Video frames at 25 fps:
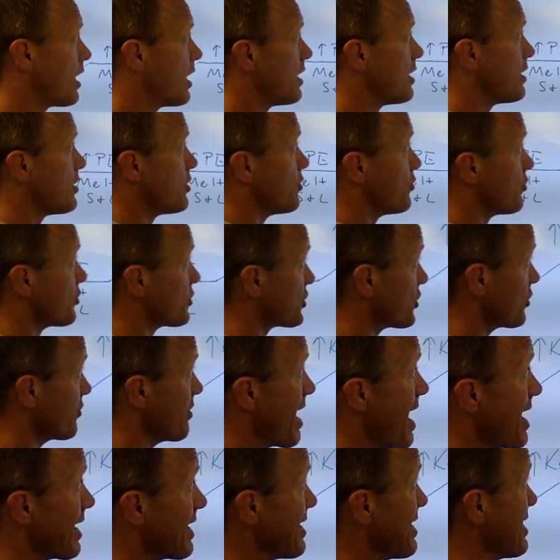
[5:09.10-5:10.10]
And you're
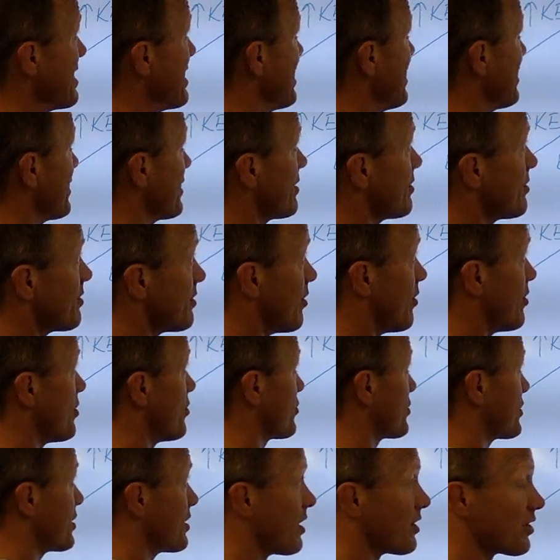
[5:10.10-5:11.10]
still adding heat.
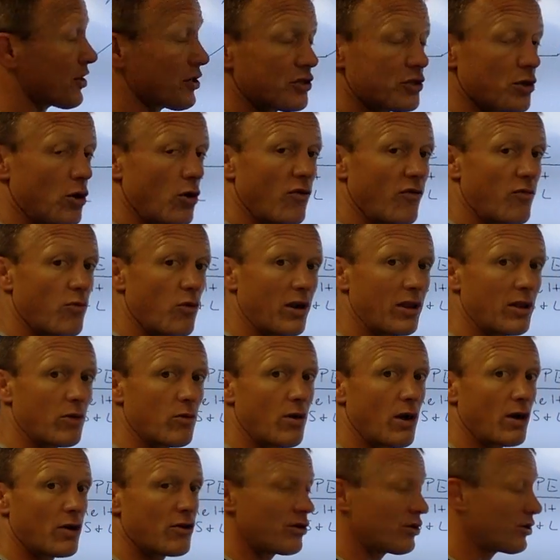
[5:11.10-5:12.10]
You're sitting on a stove
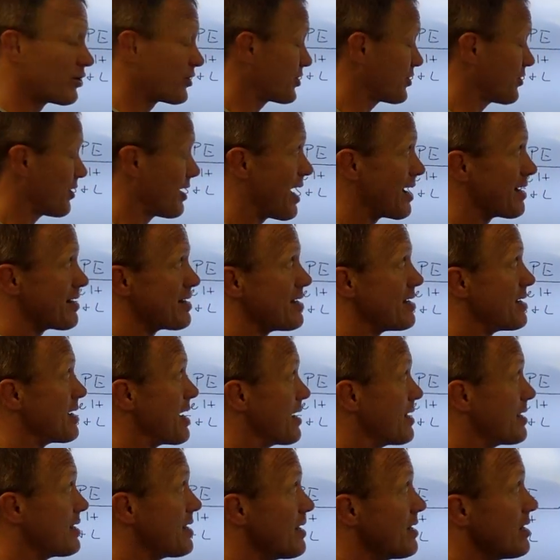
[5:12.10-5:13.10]
boiling water. You're still adding
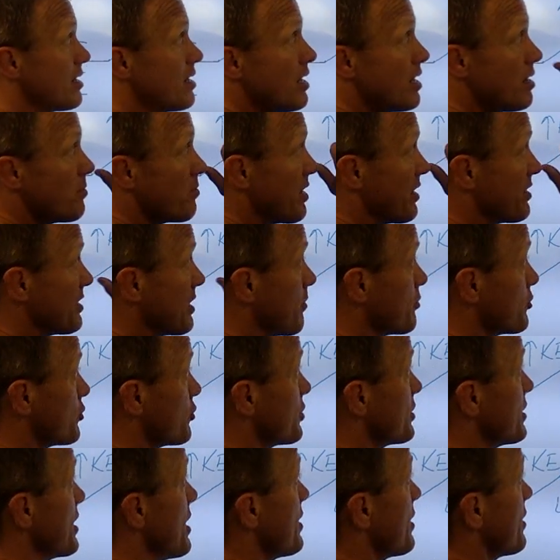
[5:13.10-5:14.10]
heat, but that
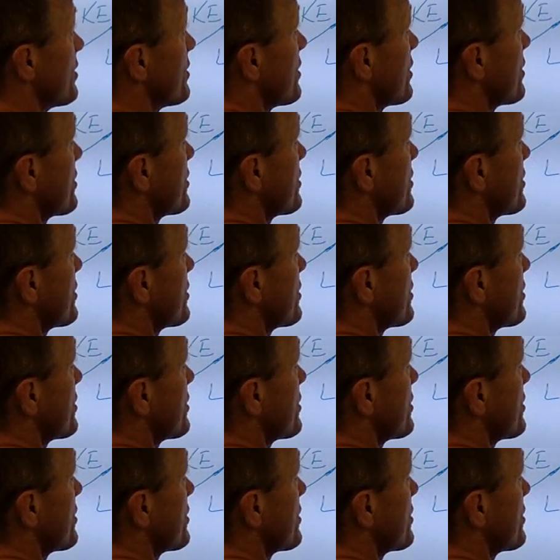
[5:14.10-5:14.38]
temperature is staying